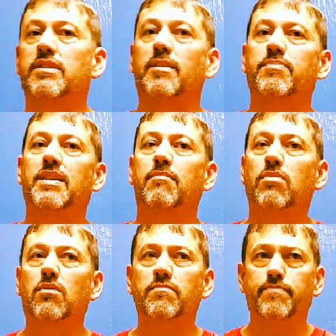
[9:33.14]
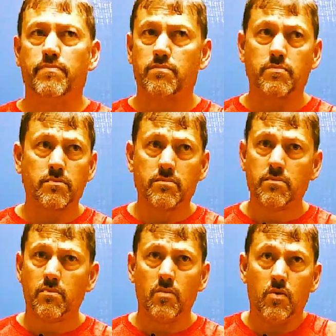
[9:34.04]
September,
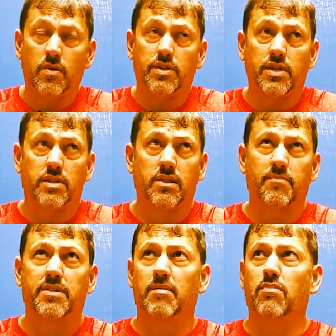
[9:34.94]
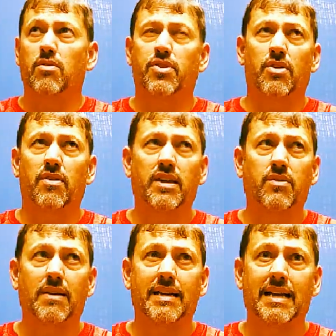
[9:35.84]
which it's September
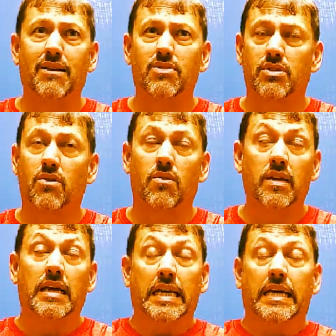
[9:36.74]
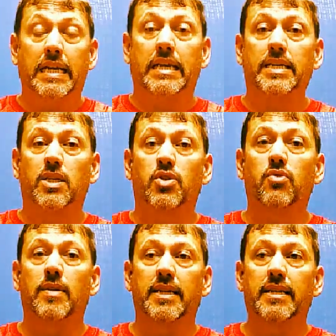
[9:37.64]
30th right now, so it is a
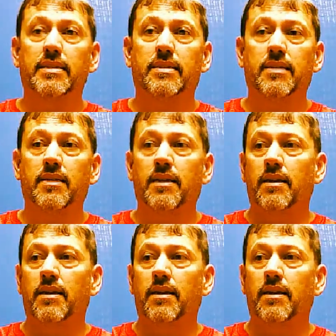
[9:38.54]
new release.